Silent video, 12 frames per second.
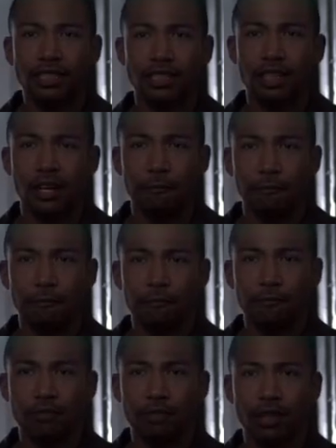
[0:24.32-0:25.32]
up.
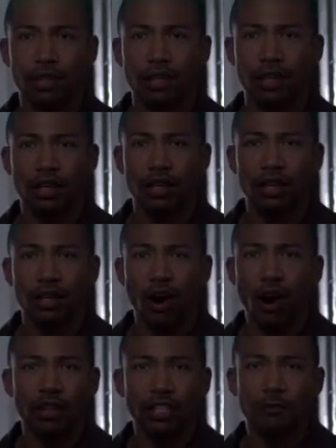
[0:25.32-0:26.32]
All
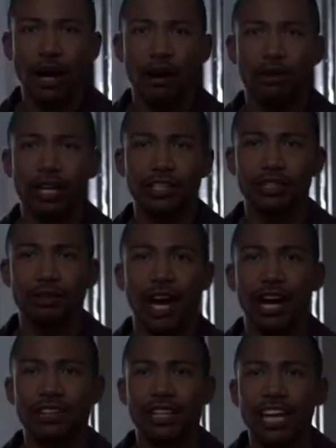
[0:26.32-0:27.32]
this power that you have,
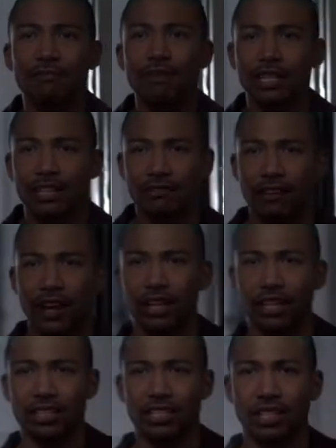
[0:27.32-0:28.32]
it gave me an advantage,